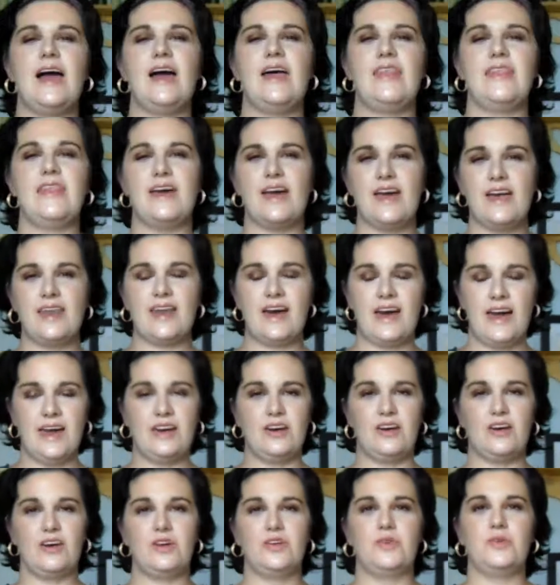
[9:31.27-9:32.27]
And then
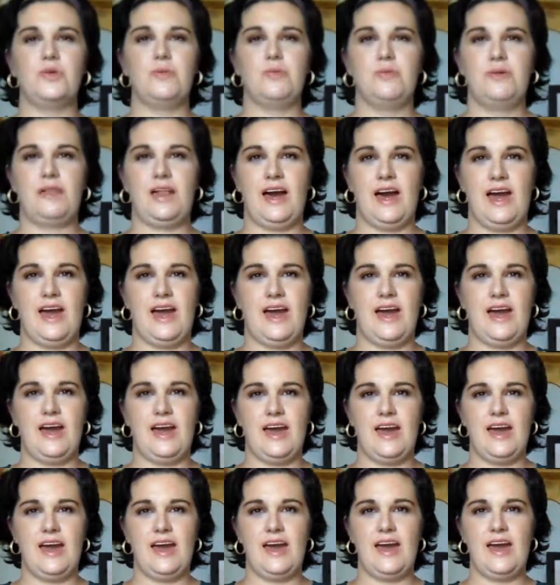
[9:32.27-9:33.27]
I go to apply
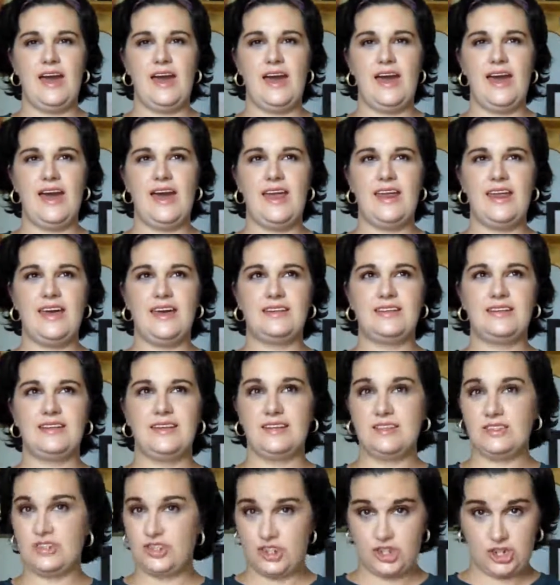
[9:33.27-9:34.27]
it and it
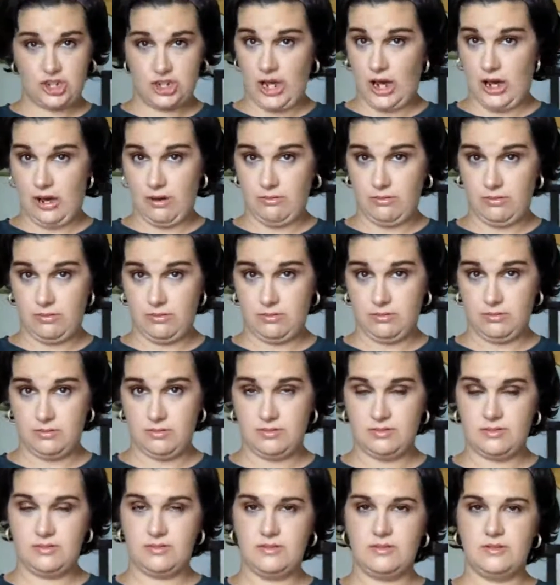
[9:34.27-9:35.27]
didn't show.
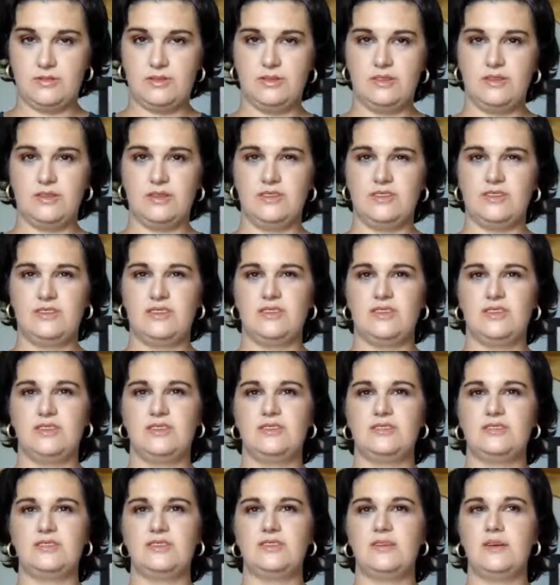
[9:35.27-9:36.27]

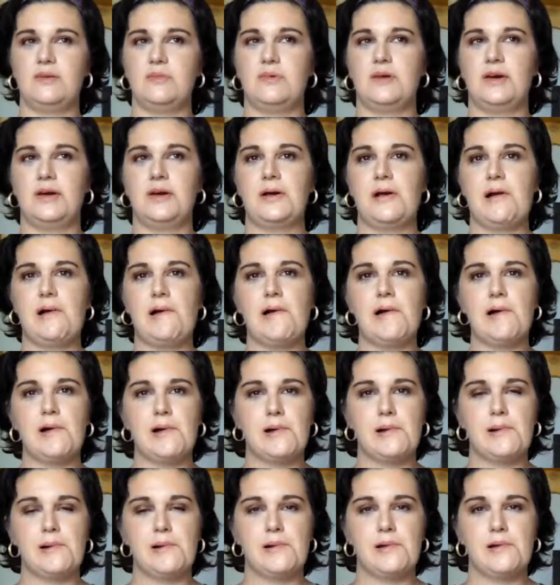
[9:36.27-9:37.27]
So I'm like,
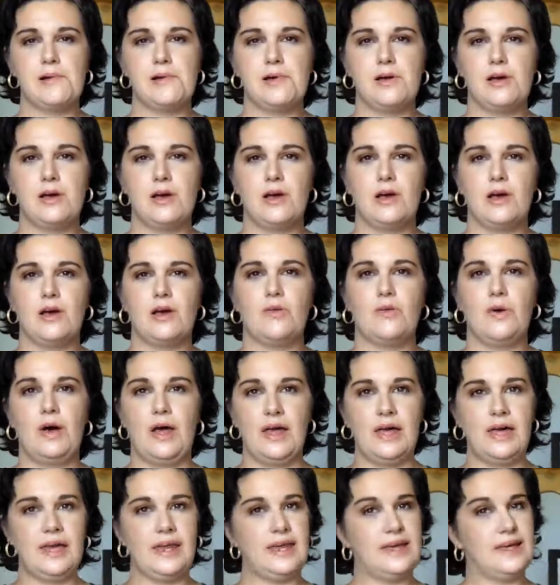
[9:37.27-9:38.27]
huh.
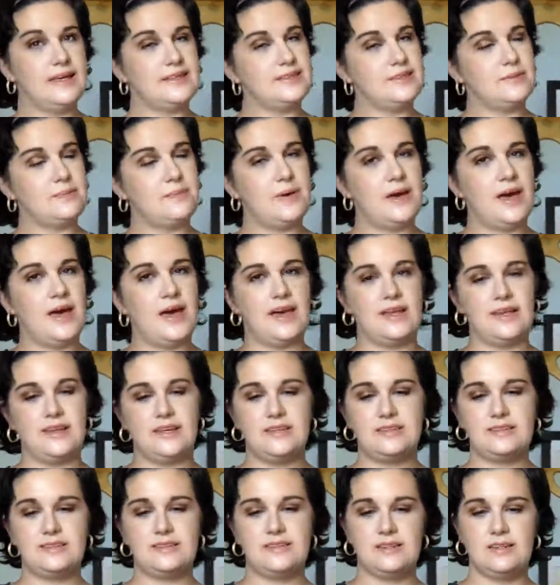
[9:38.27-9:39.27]
Well, it is a
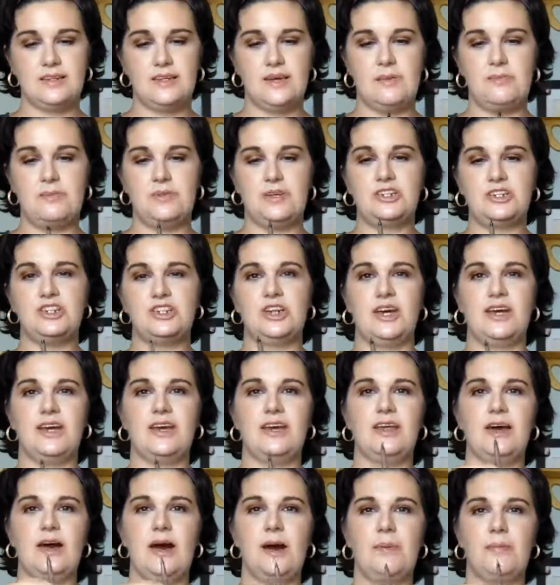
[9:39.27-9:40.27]
pen, so let me
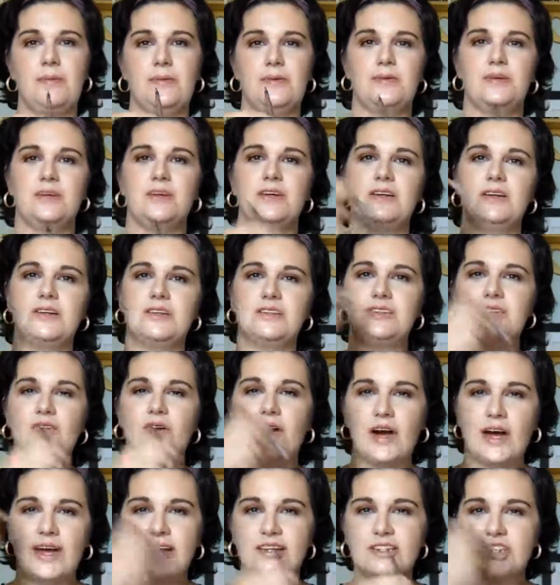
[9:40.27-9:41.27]
shake it up.
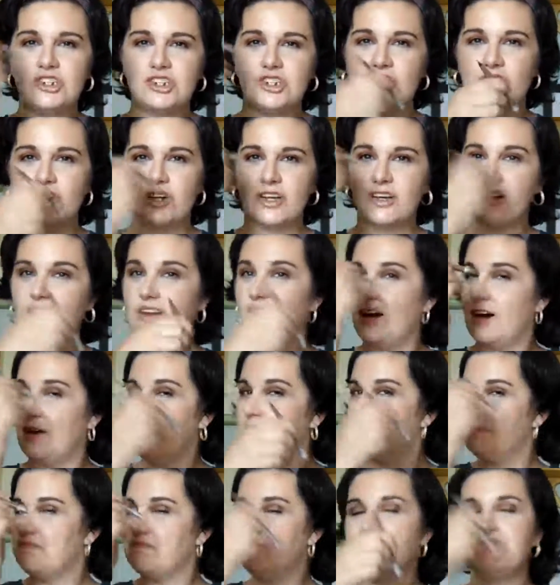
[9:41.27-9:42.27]
So I shook it
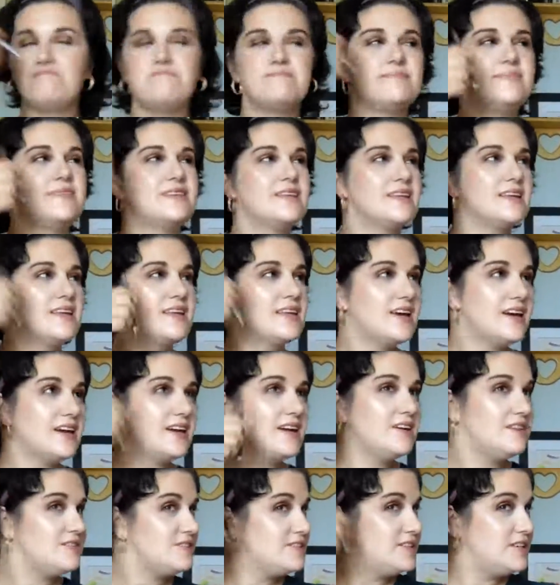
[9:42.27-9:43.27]
up,
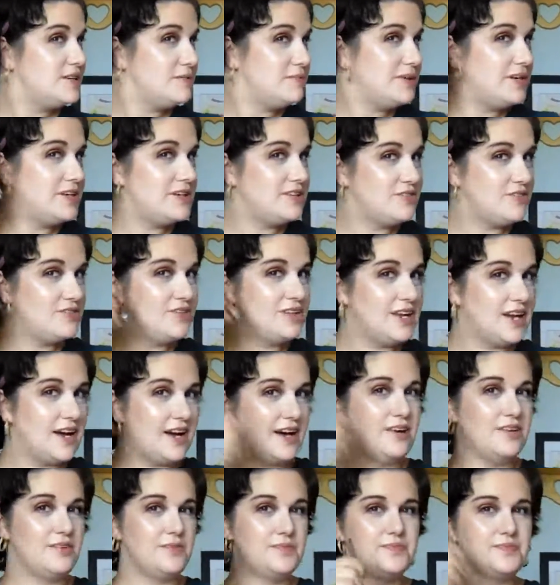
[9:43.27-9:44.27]
like you see me do
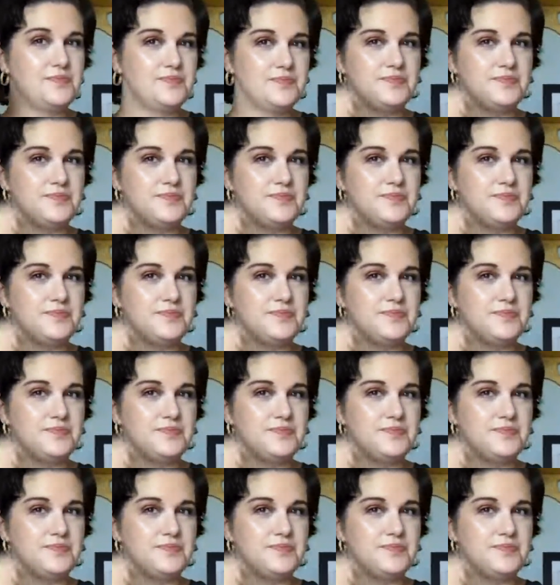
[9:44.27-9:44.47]
now,